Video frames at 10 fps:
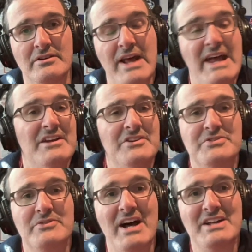Diana
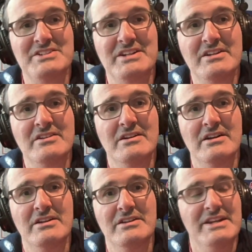Taurasi
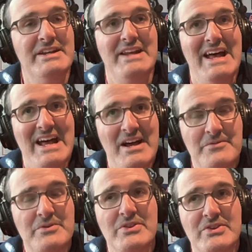did
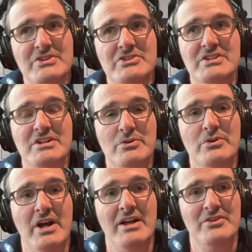everything she
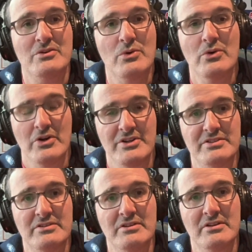could on the court